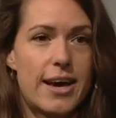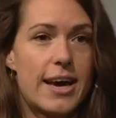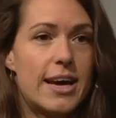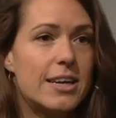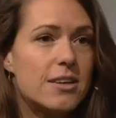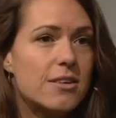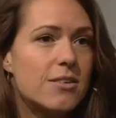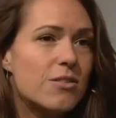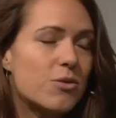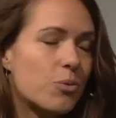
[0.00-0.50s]

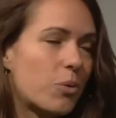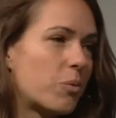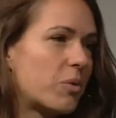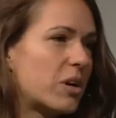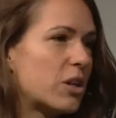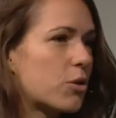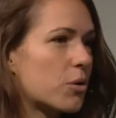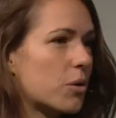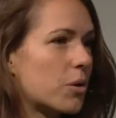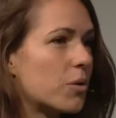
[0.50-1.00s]
Hence, when we
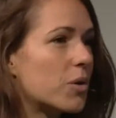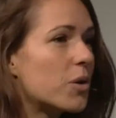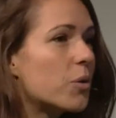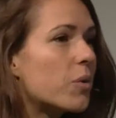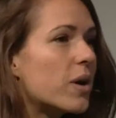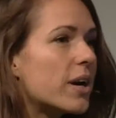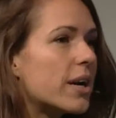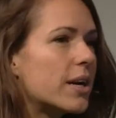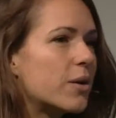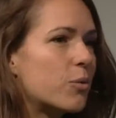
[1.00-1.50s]
throw it
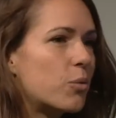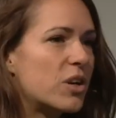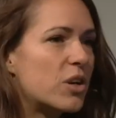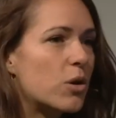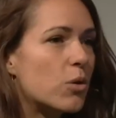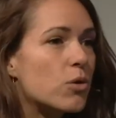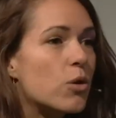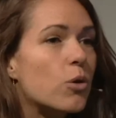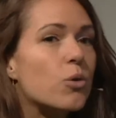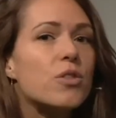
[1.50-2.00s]
away, we
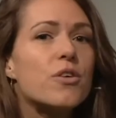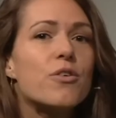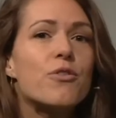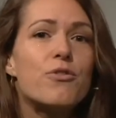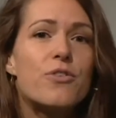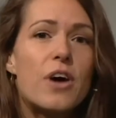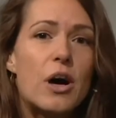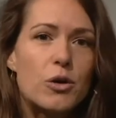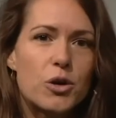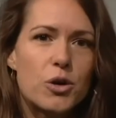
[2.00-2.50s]
don't know the
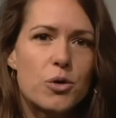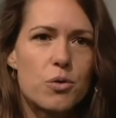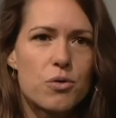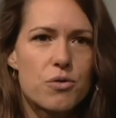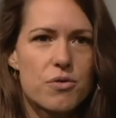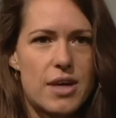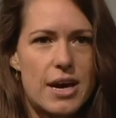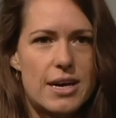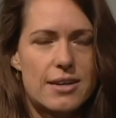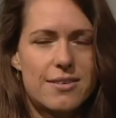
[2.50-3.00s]
value
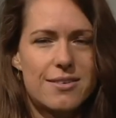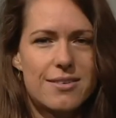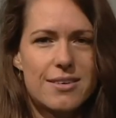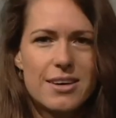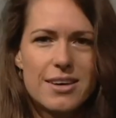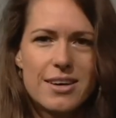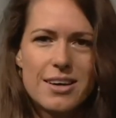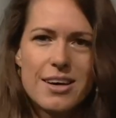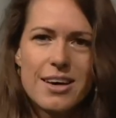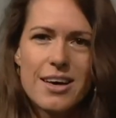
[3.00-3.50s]
of that.
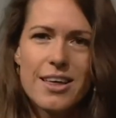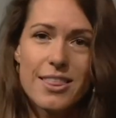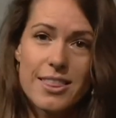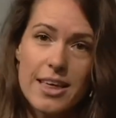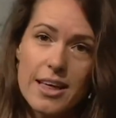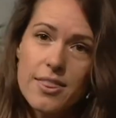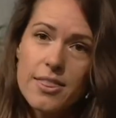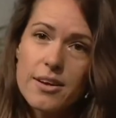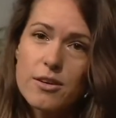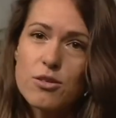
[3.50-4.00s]

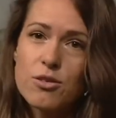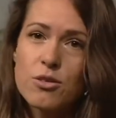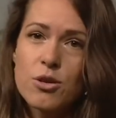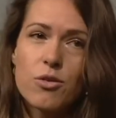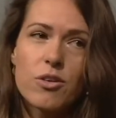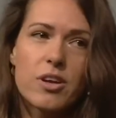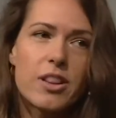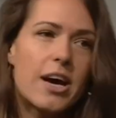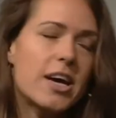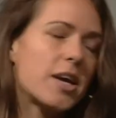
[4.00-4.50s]
Then there's no
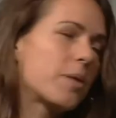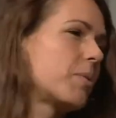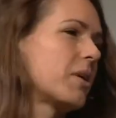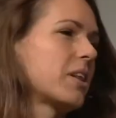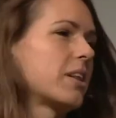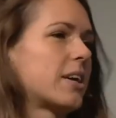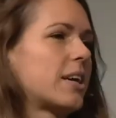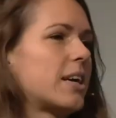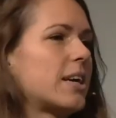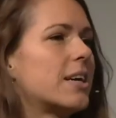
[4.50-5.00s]

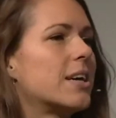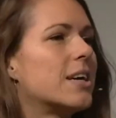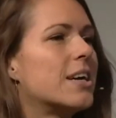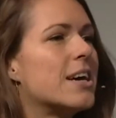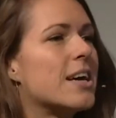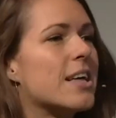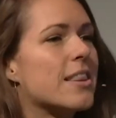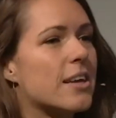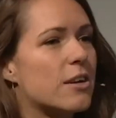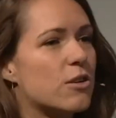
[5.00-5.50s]
reliability.
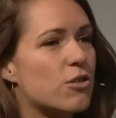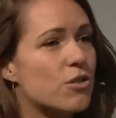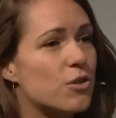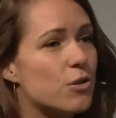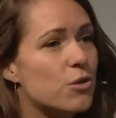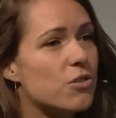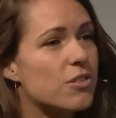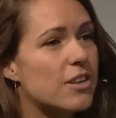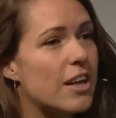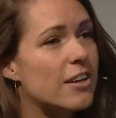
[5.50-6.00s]
There's
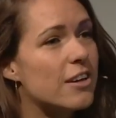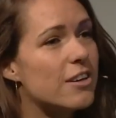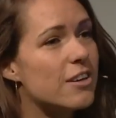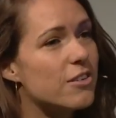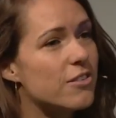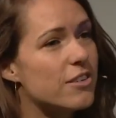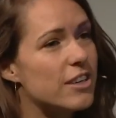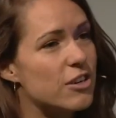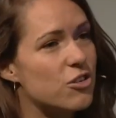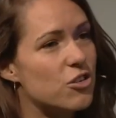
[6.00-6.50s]
no
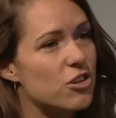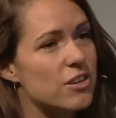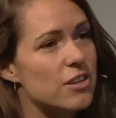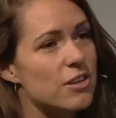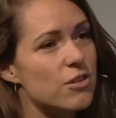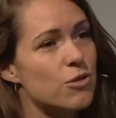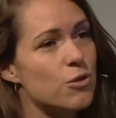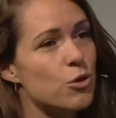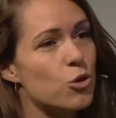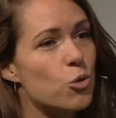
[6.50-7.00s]
standardization,
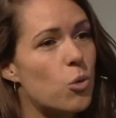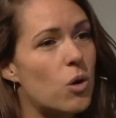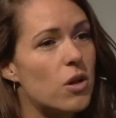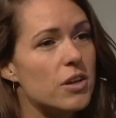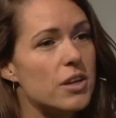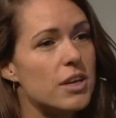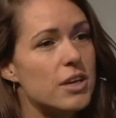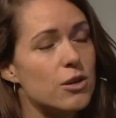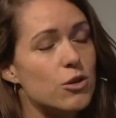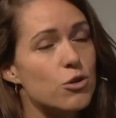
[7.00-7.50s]
there's no
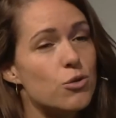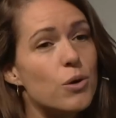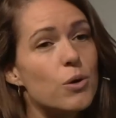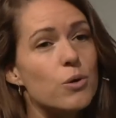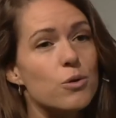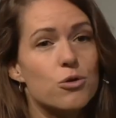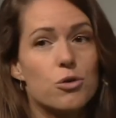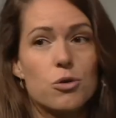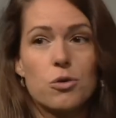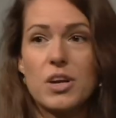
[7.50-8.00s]
quality
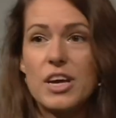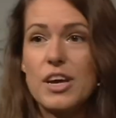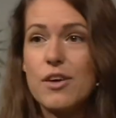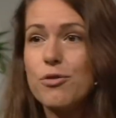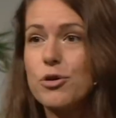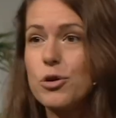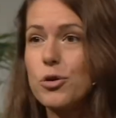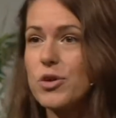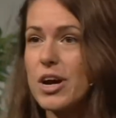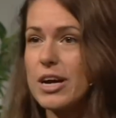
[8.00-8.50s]
control. So,
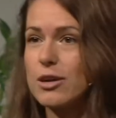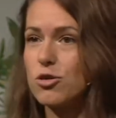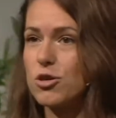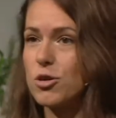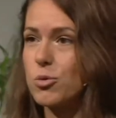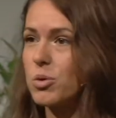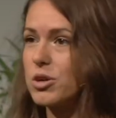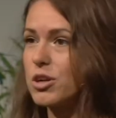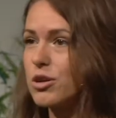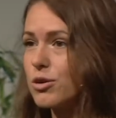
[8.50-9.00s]
if you'd
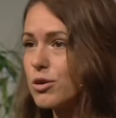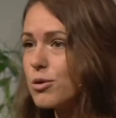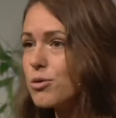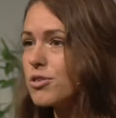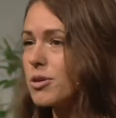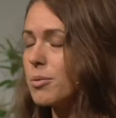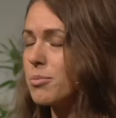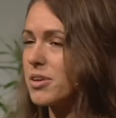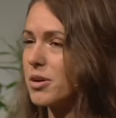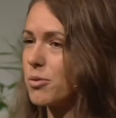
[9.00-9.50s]
actually want to do
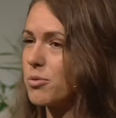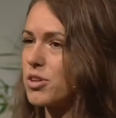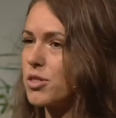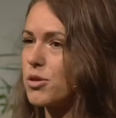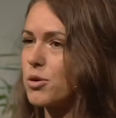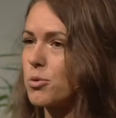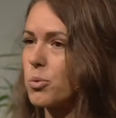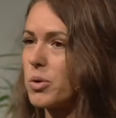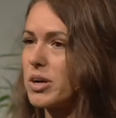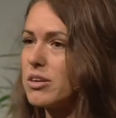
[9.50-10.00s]
something with
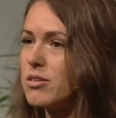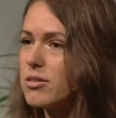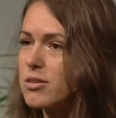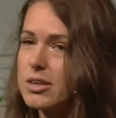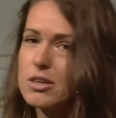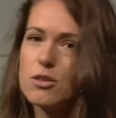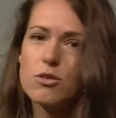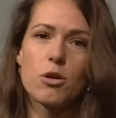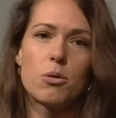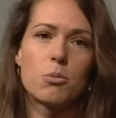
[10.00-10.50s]
your waste,
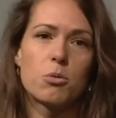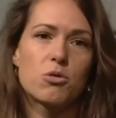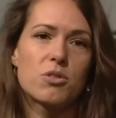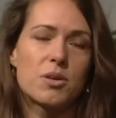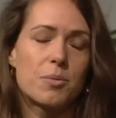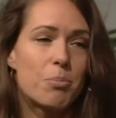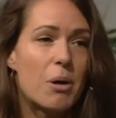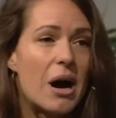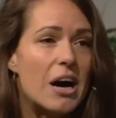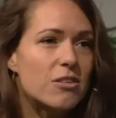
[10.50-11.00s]
that's almost
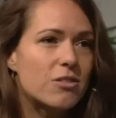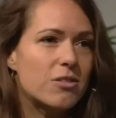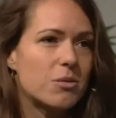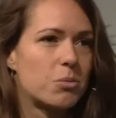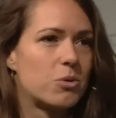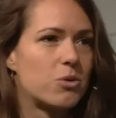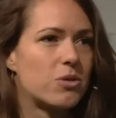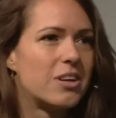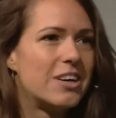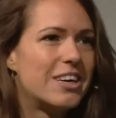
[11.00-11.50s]

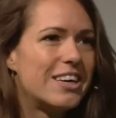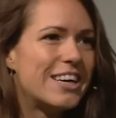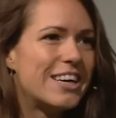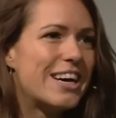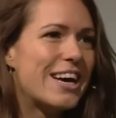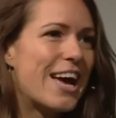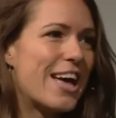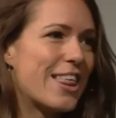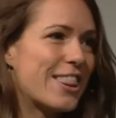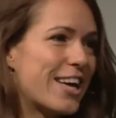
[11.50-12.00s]
impossible.
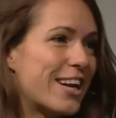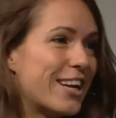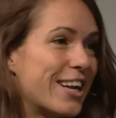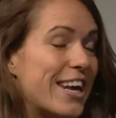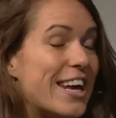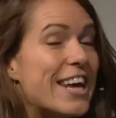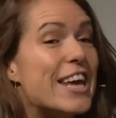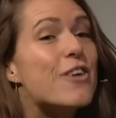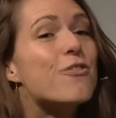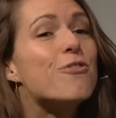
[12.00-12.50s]
And then,
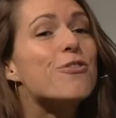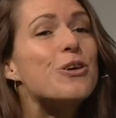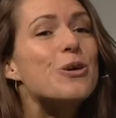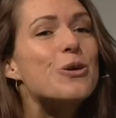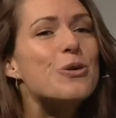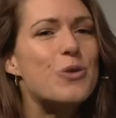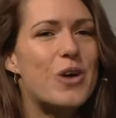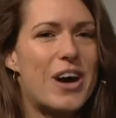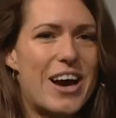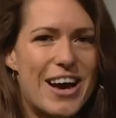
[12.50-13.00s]
if
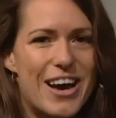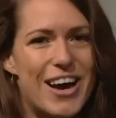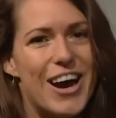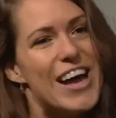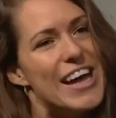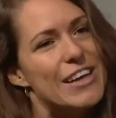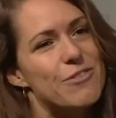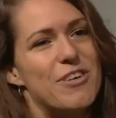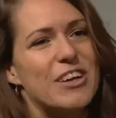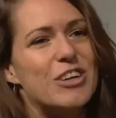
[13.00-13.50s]
you
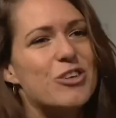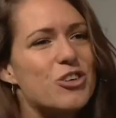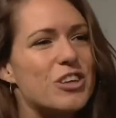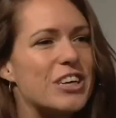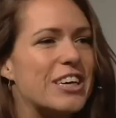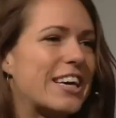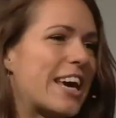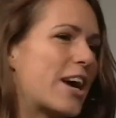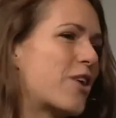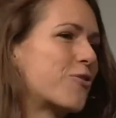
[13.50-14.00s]

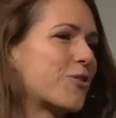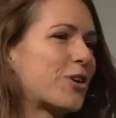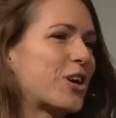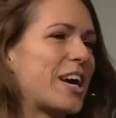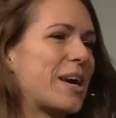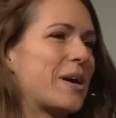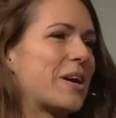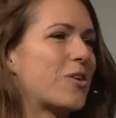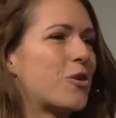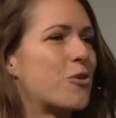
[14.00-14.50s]
eventually
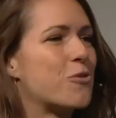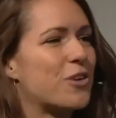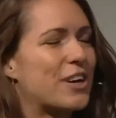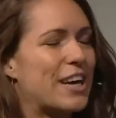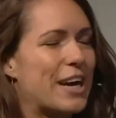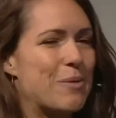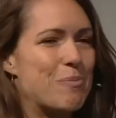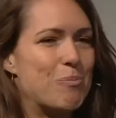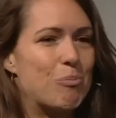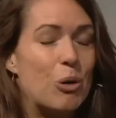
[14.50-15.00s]
overcame,
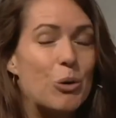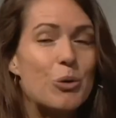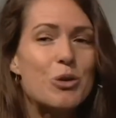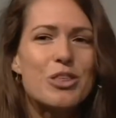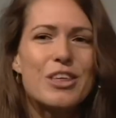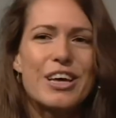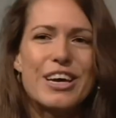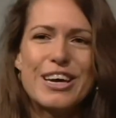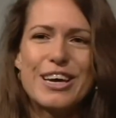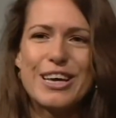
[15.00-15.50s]
overcame
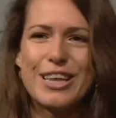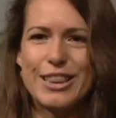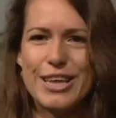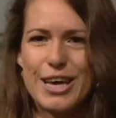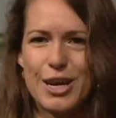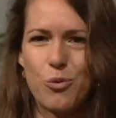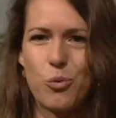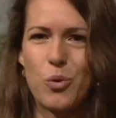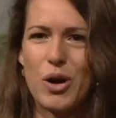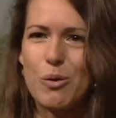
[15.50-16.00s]
both,
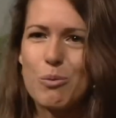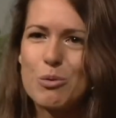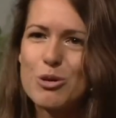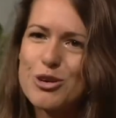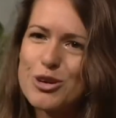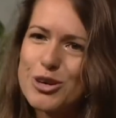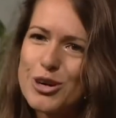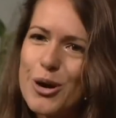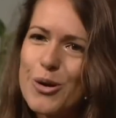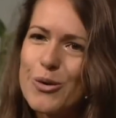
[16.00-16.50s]
then where would
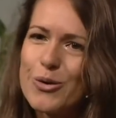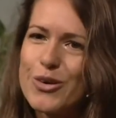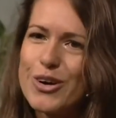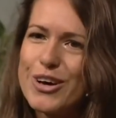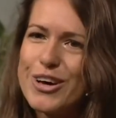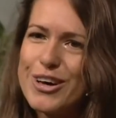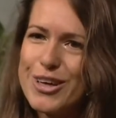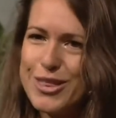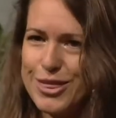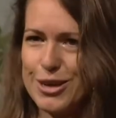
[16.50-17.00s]
you go?
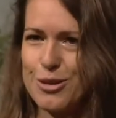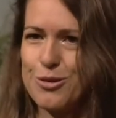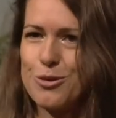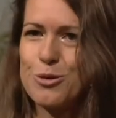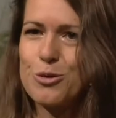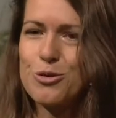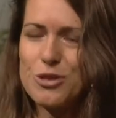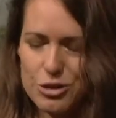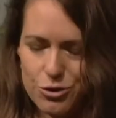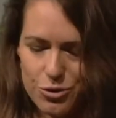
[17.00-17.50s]
There's
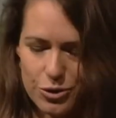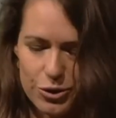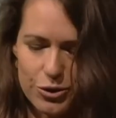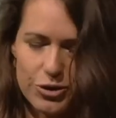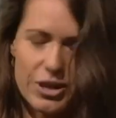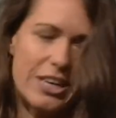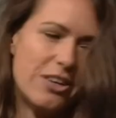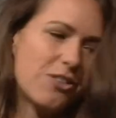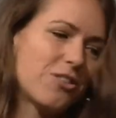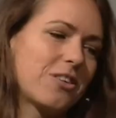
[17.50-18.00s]
no central
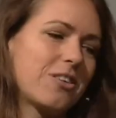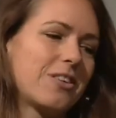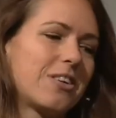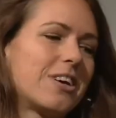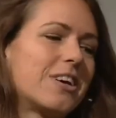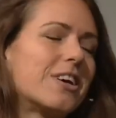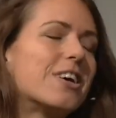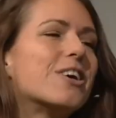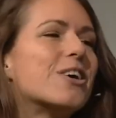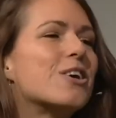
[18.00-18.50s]
location.
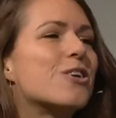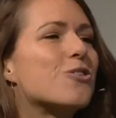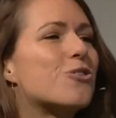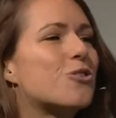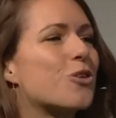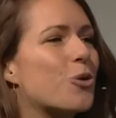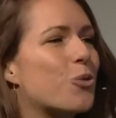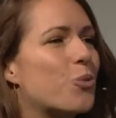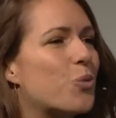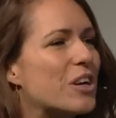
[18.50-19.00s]

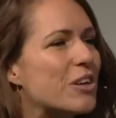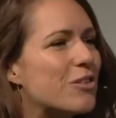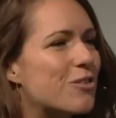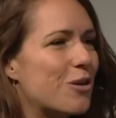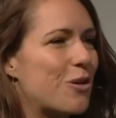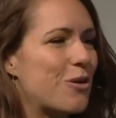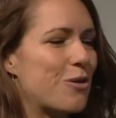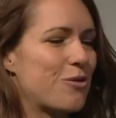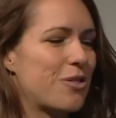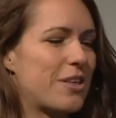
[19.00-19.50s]
So we
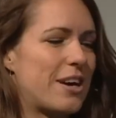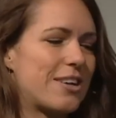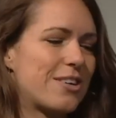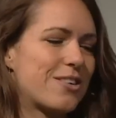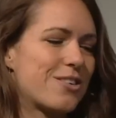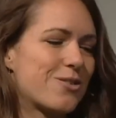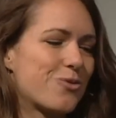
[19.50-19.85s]
solved that.